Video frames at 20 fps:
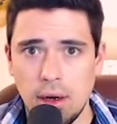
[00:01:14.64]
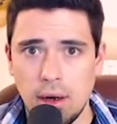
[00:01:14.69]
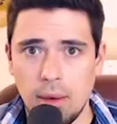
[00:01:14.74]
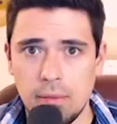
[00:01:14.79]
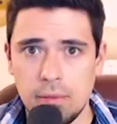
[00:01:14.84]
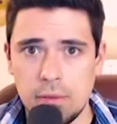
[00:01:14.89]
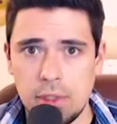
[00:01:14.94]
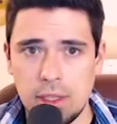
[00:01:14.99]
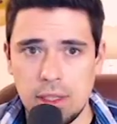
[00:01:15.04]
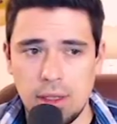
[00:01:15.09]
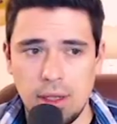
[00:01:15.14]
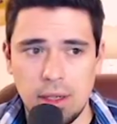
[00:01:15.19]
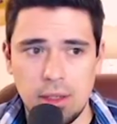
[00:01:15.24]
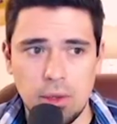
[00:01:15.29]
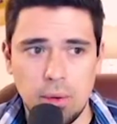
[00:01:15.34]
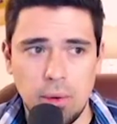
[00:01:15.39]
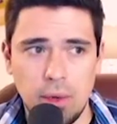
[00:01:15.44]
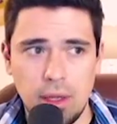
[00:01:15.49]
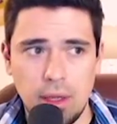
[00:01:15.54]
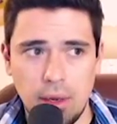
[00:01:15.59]
Didn't like the
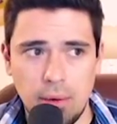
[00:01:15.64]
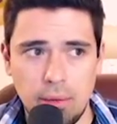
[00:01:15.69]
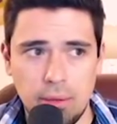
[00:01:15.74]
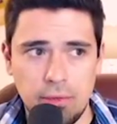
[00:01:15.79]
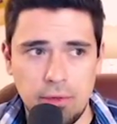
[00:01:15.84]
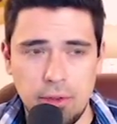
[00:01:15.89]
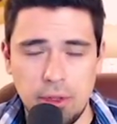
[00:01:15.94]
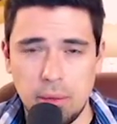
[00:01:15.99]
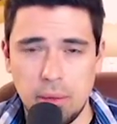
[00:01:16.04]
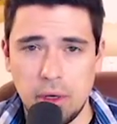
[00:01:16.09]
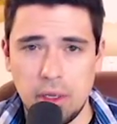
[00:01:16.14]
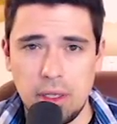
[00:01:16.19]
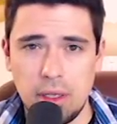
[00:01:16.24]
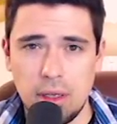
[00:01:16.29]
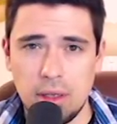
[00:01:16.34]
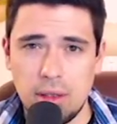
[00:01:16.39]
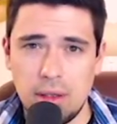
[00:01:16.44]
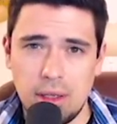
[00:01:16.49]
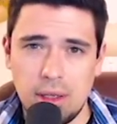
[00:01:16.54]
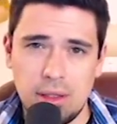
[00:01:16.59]
way they fit my
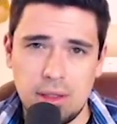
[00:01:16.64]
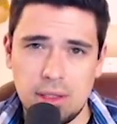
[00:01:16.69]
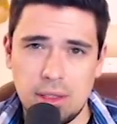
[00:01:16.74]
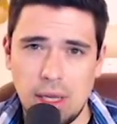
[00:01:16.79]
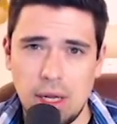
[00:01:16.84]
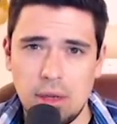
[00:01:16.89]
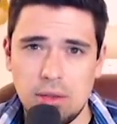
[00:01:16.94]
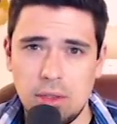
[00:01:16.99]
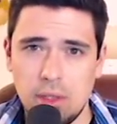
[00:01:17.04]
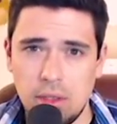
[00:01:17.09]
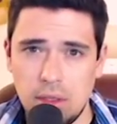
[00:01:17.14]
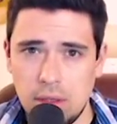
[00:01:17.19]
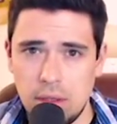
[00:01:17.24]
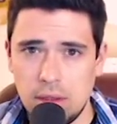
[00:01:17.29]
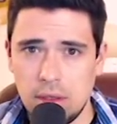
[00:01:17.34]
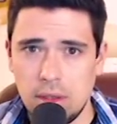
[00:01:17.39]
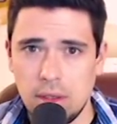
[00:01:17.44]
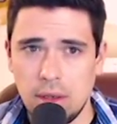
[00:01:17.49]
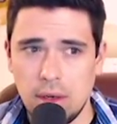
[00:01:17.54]
ear. They did sound good.